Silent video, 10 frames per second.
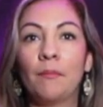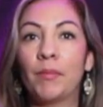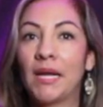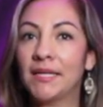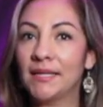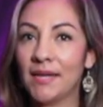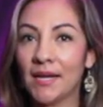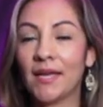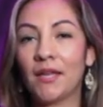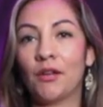But I did
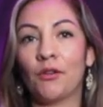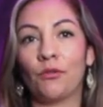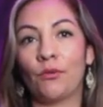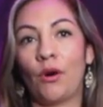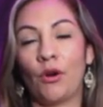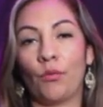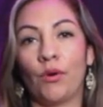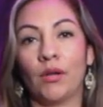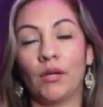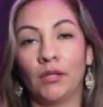not get here through hard
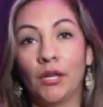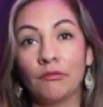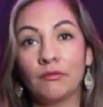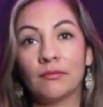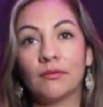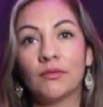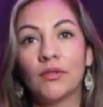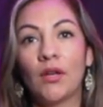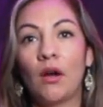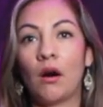work alone.
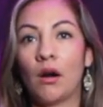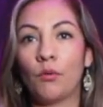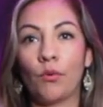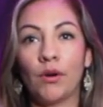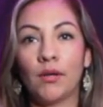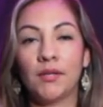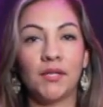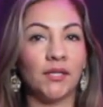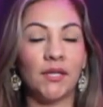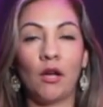Hard work
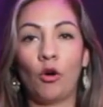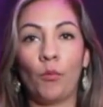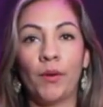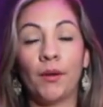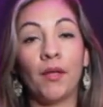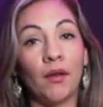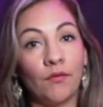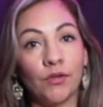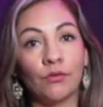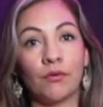does not open
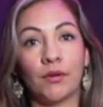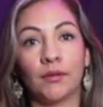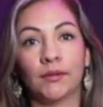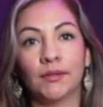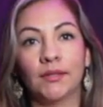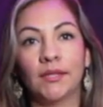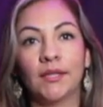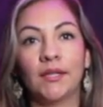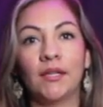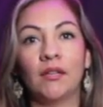every door.
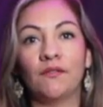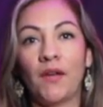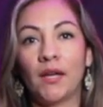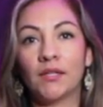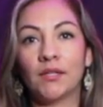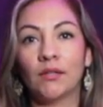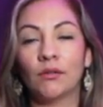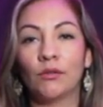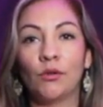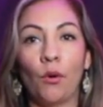In fact,
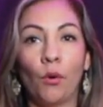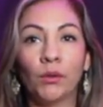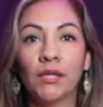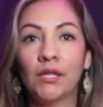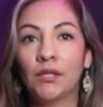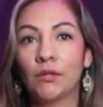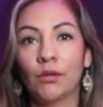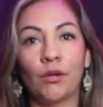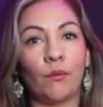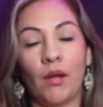you only need to
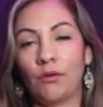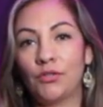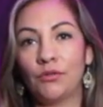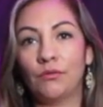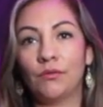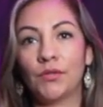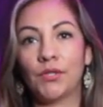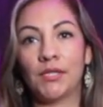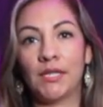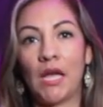look around you to
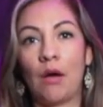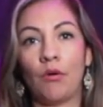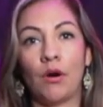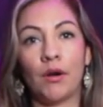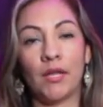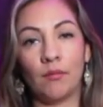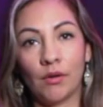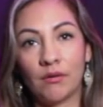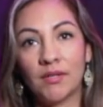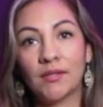see how hard
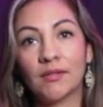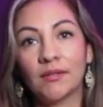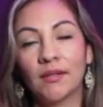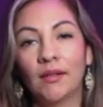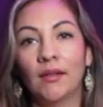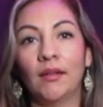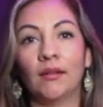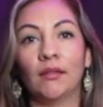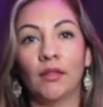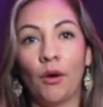immigrants,
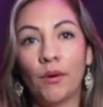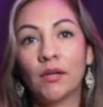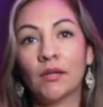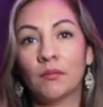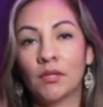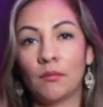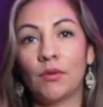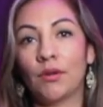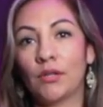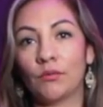low income
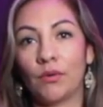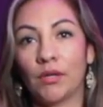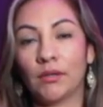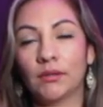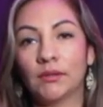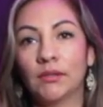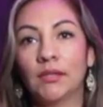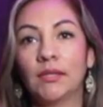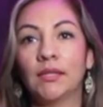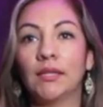communities work.
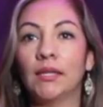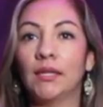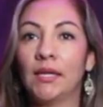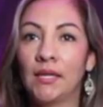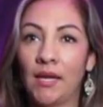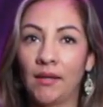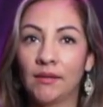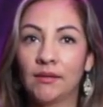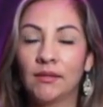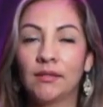And yet,
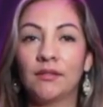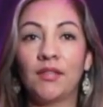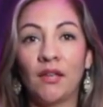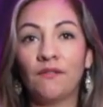they